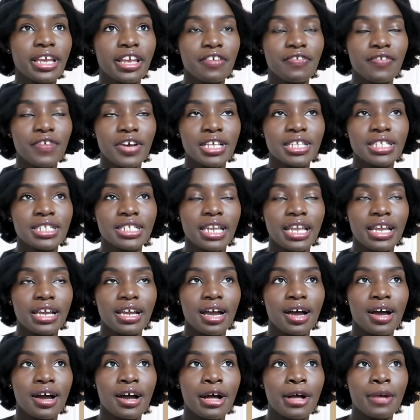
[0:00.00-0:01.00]
gave us
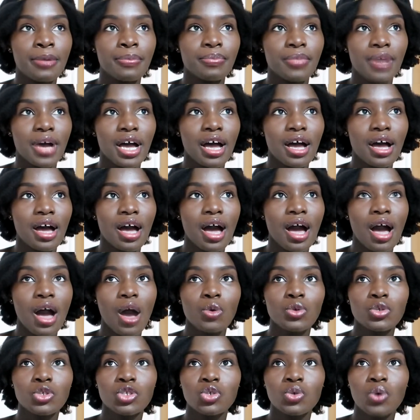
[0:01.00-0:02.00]
like a
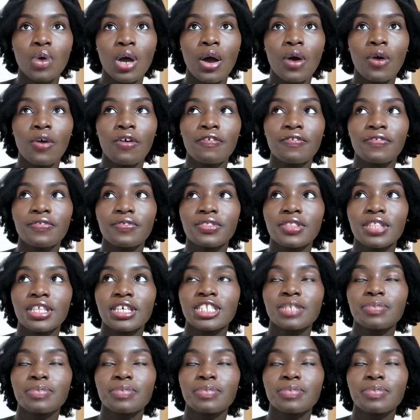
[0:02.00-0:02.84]
house tour of the